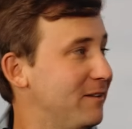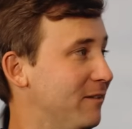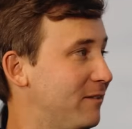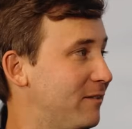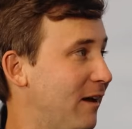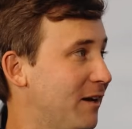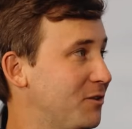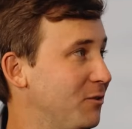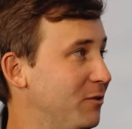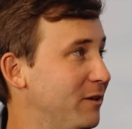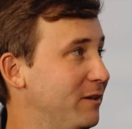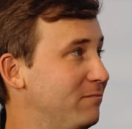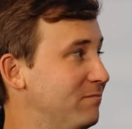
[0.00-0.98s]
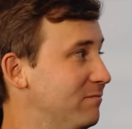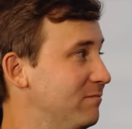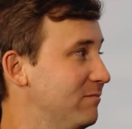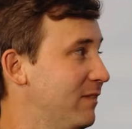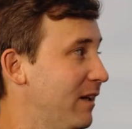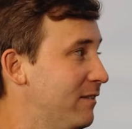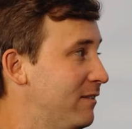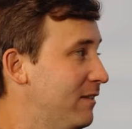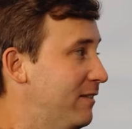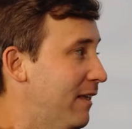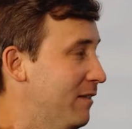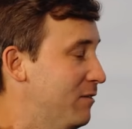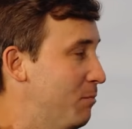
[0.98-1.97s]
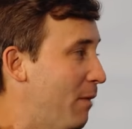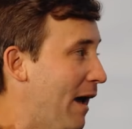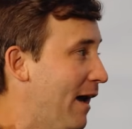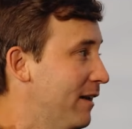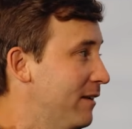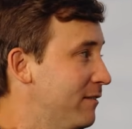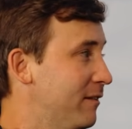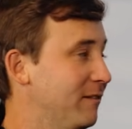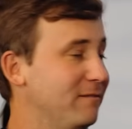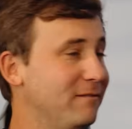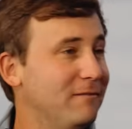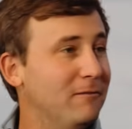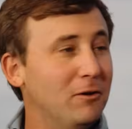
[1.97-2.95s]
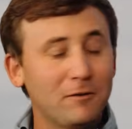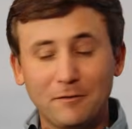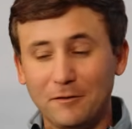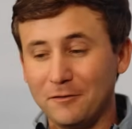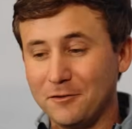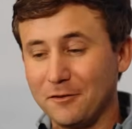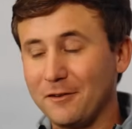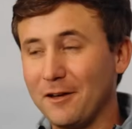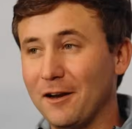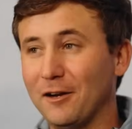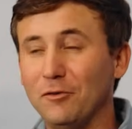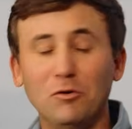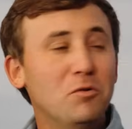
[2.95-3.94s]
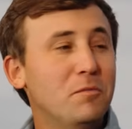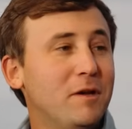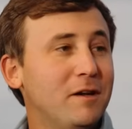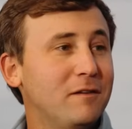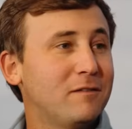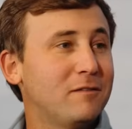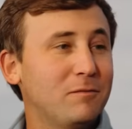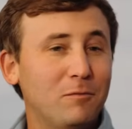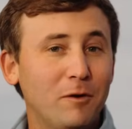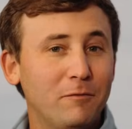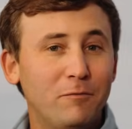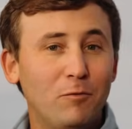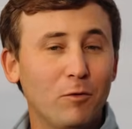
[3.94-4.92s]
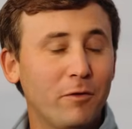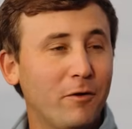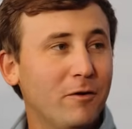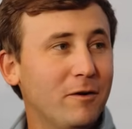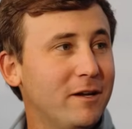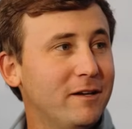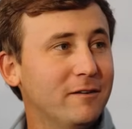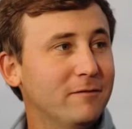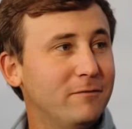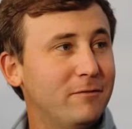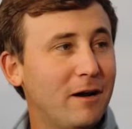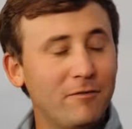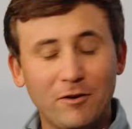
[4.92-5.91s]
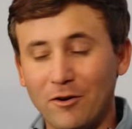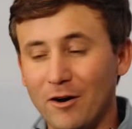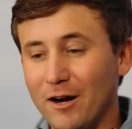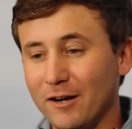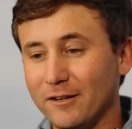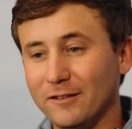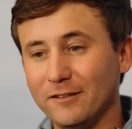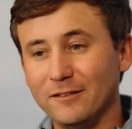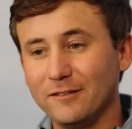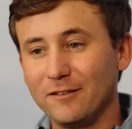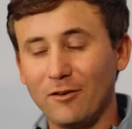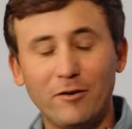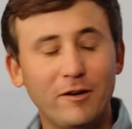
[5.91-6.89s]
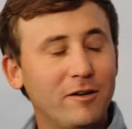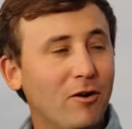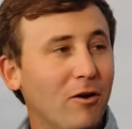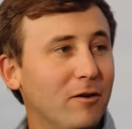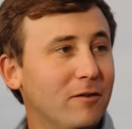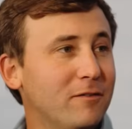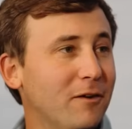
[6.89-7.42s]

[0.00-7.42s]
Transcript: This actually isn't as bad as it looks. It's just kind of gloomy, and it's what 4:30 and 5 o'clock, and it's already dark.